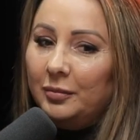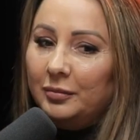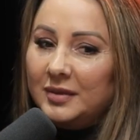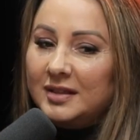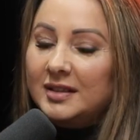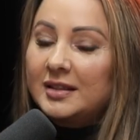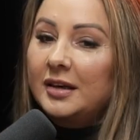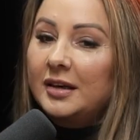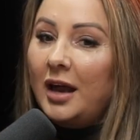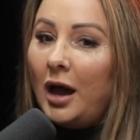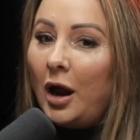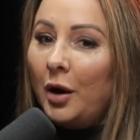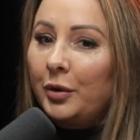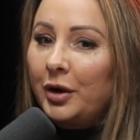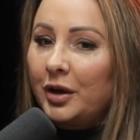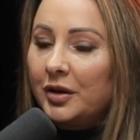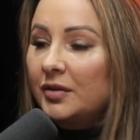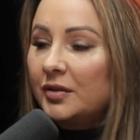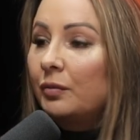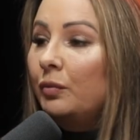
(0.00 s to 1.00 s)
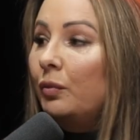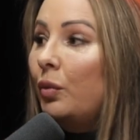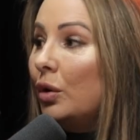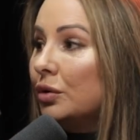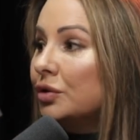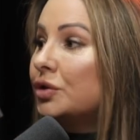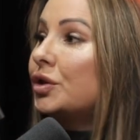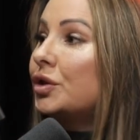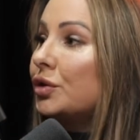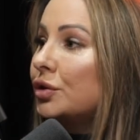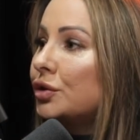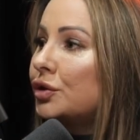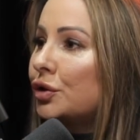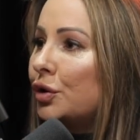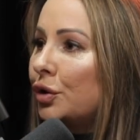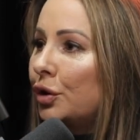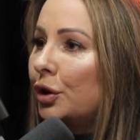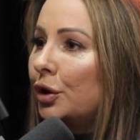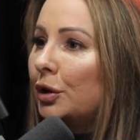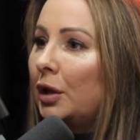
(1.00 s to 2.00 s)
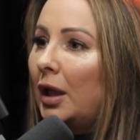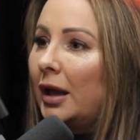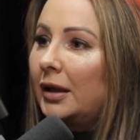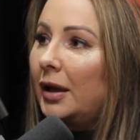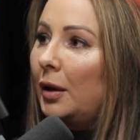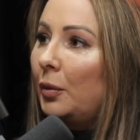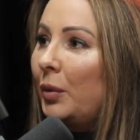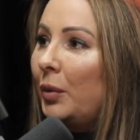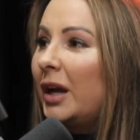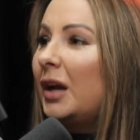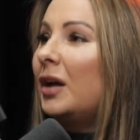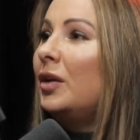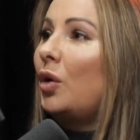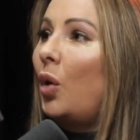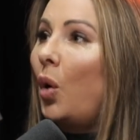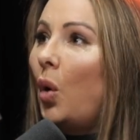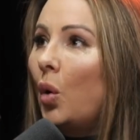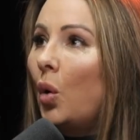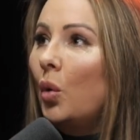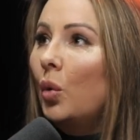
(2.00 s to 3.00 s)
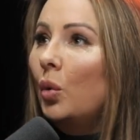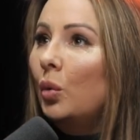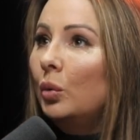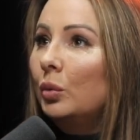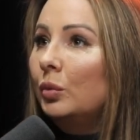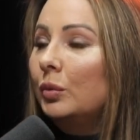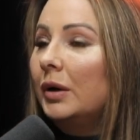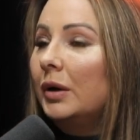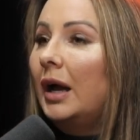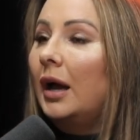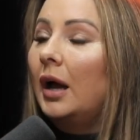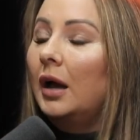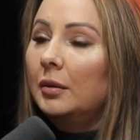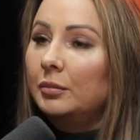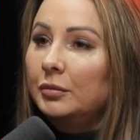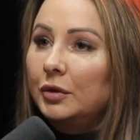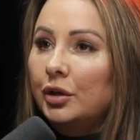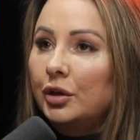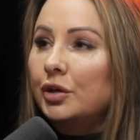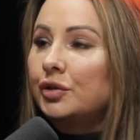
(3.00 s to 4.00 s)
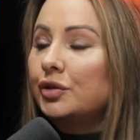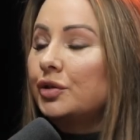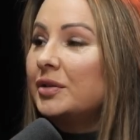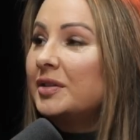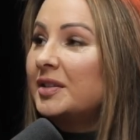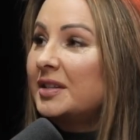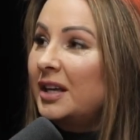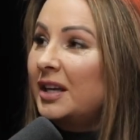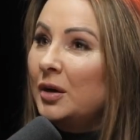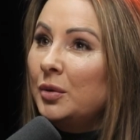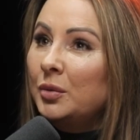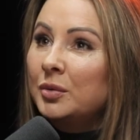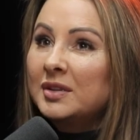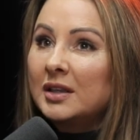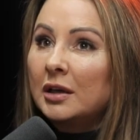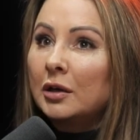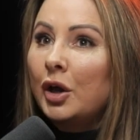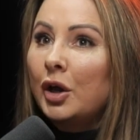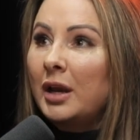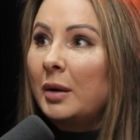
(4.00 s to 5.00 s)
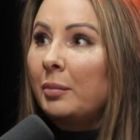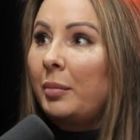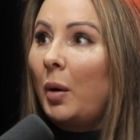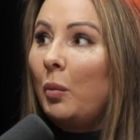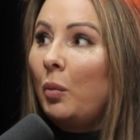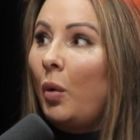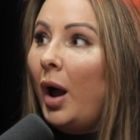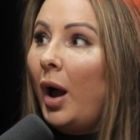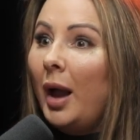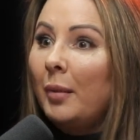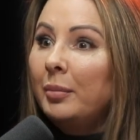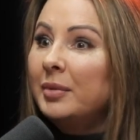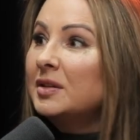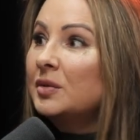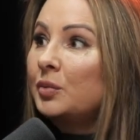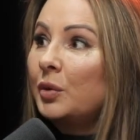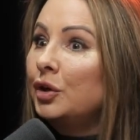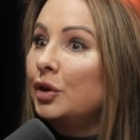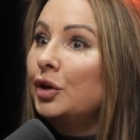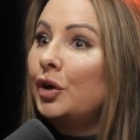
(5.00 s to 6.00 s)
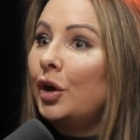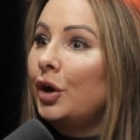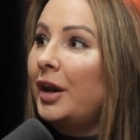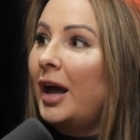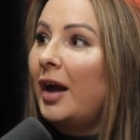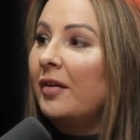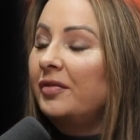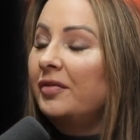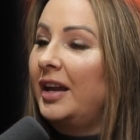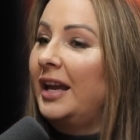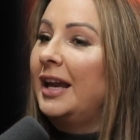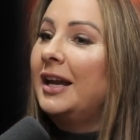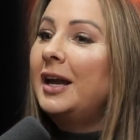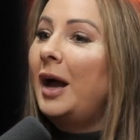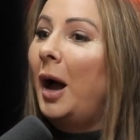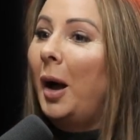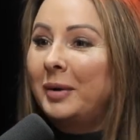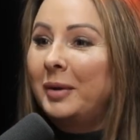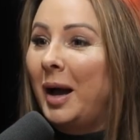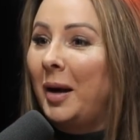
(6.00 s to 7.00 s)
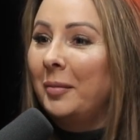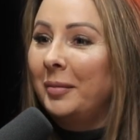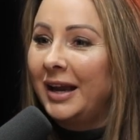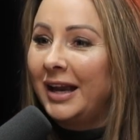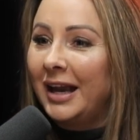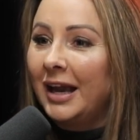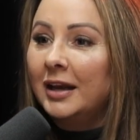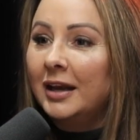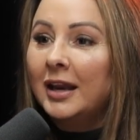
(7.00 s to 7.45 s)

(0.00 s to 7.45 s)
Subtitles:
scenarios of what to do, like we can all do skills and learning. But what happens when you don't have the income coming in?